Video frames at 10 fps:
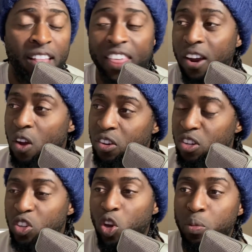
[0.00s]
They are not
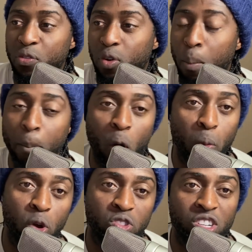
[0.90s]
determined from
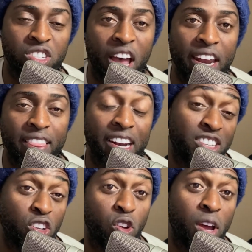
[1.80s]
momos deciding that
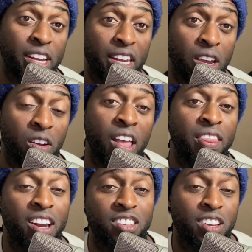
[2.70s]
it's a good idea,
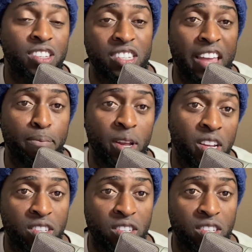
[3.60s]
that it's going to save millions